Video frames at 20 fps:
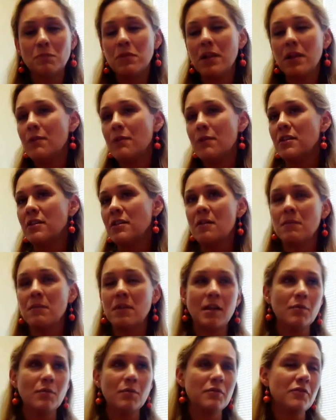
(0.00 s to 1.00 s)
play with them
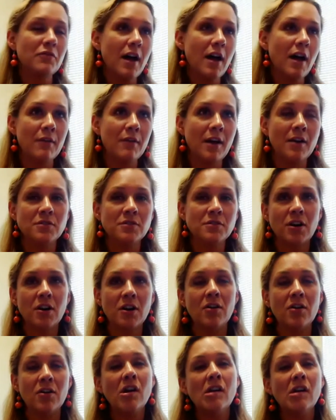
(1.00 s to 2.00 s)
and they would fly around
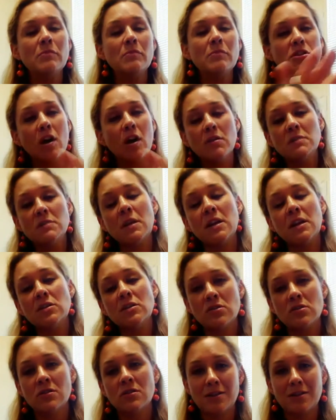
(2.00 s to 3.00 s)
her but she always made
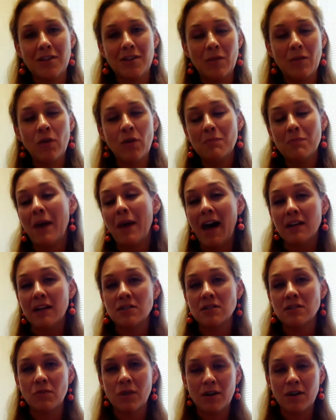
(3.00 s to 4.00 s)
sure that they went
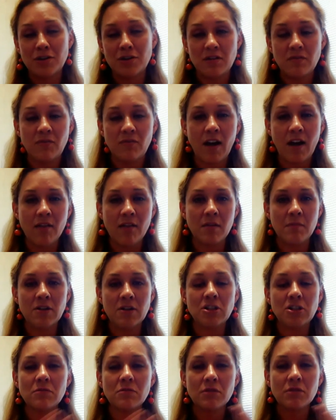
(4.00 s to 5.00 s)
back to where she found them
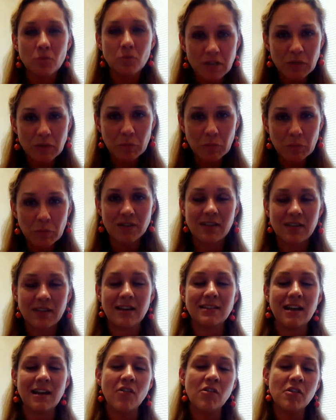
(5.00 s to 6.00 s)
and she would whisper and
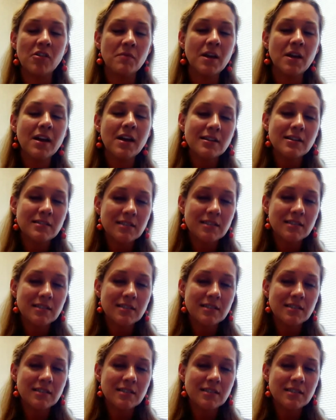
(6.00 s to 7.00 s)
say tell them
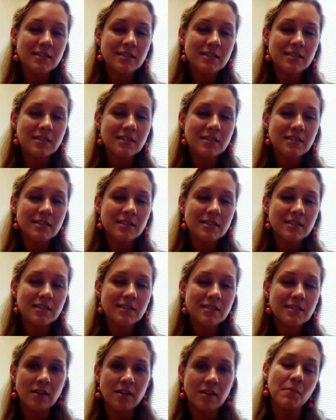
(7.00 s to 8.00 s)
tell your
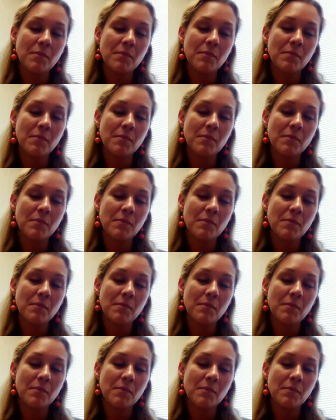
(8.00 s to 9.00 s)
friends that i'm kind
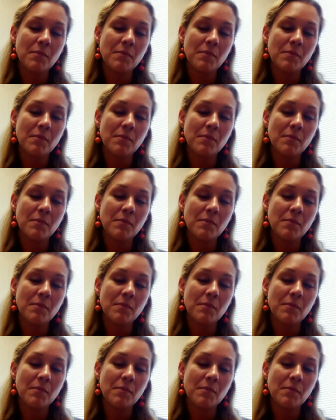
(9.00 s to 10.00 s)
because she knew mm.
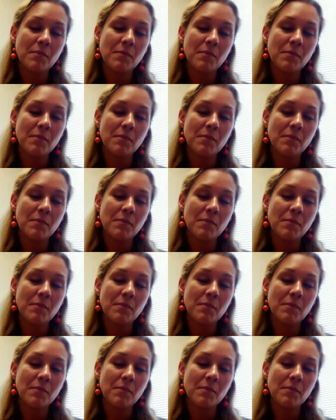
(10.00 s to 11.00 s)
that if she told them
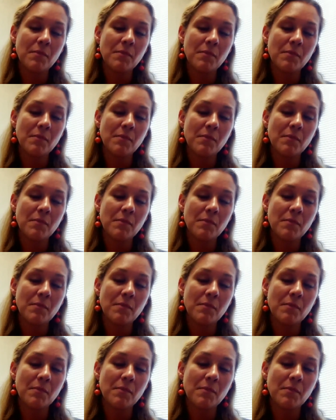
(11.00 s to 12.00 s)
that then more of
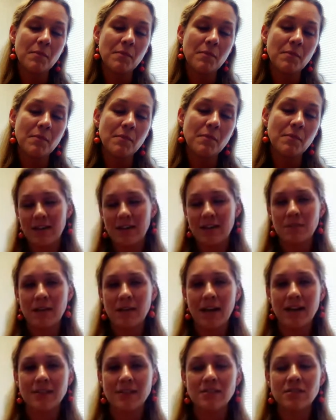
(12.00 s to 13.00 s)
them would come back to her the
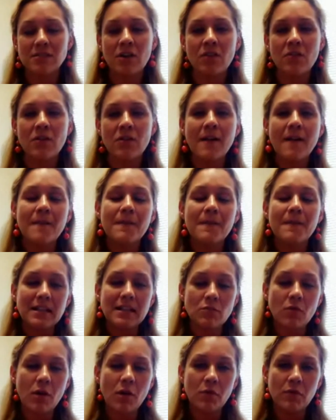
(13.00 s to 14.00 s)
same day so
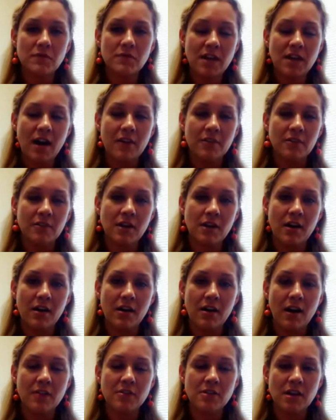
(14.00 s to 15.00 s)
that's why we've titled
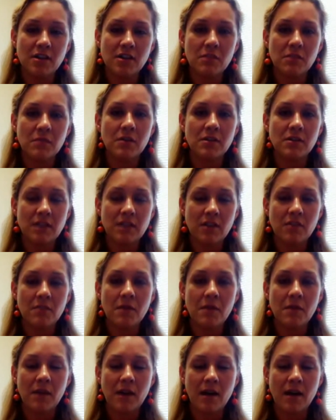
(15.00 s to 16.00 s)
our, our documentary tell
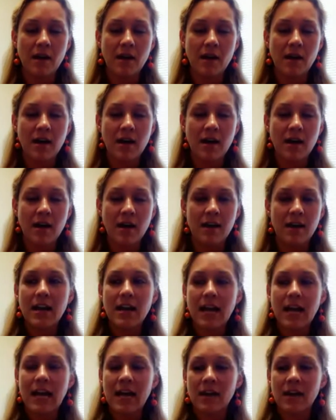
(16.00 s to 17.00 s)
them i'm kind
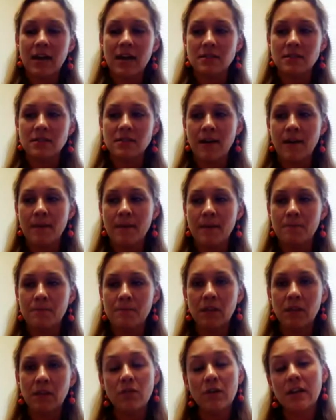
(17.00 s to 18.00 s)
and um,
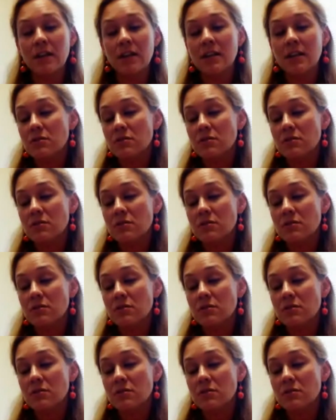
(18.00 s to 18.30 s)
you know it is.